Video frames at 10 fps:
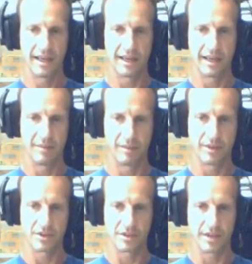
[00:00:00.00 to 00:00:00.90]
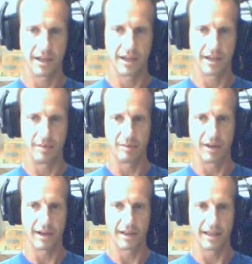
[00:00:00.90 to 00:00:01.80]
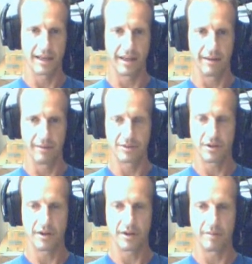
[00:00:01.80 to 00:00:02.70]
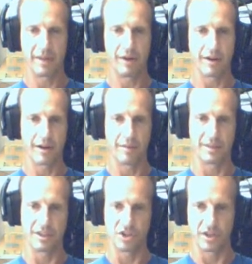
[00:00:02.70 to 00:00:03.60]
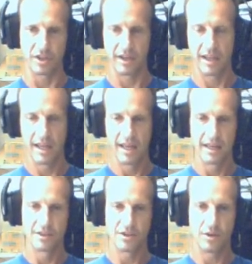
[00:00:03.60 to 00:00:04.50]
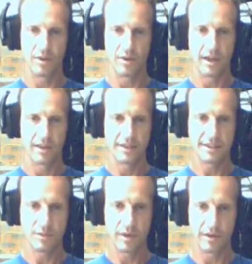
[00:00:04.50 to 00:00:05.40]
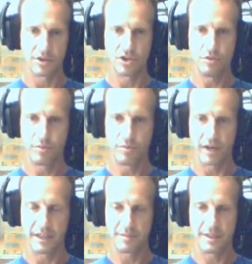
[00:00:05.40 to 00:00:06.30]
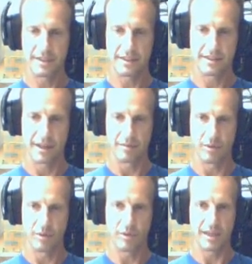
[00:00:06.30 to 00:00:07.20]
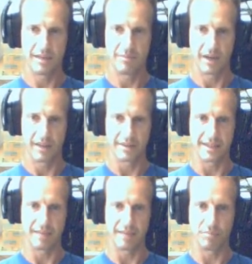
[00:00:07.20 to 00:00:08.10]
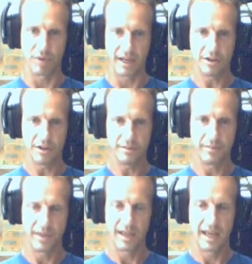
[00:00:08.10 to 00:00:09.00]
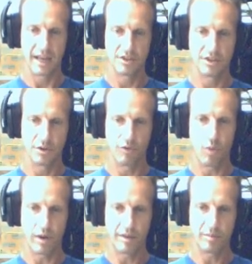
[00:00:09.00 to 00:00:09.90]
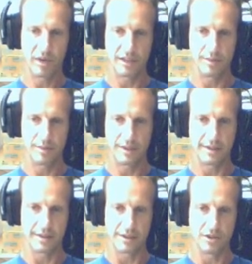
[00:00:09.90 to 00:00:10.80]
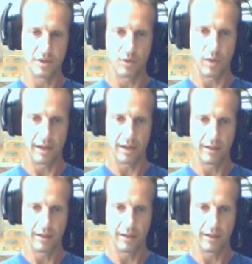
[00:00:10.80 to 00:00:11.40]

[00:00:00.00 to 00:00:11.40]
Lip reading: and my picture is kind of going to be blocking it. It's called apparent competition. So this is where there's two prey species that are both eaten by the same predator. And so if one of the prey species is doing well,